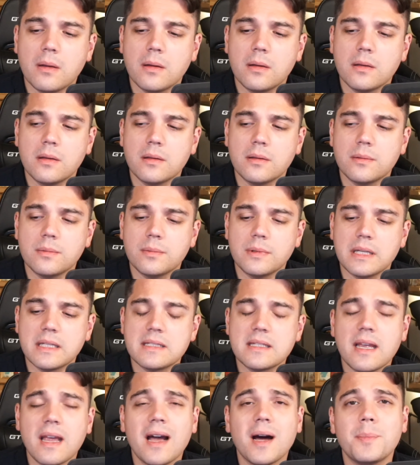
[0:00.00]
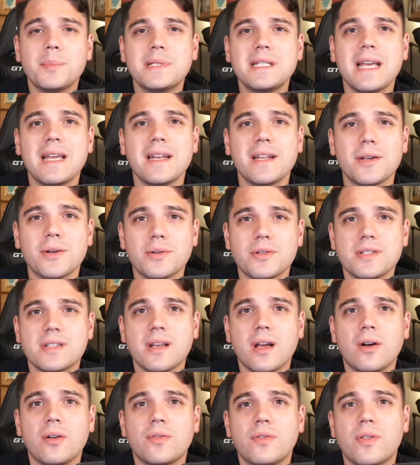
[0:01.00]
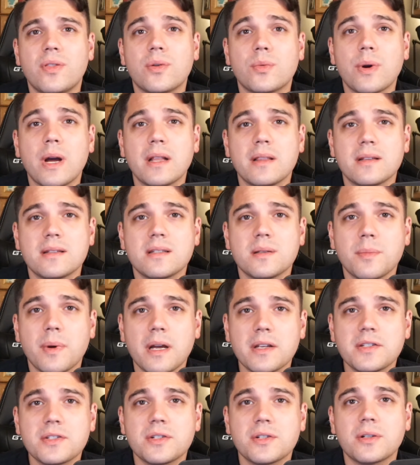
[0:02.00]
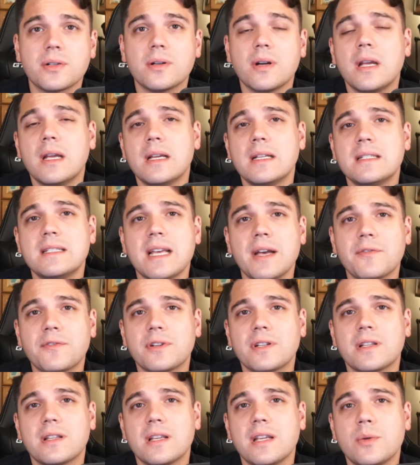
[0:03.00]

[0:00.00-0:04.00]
let's say updating yourself throughout the semester, definitely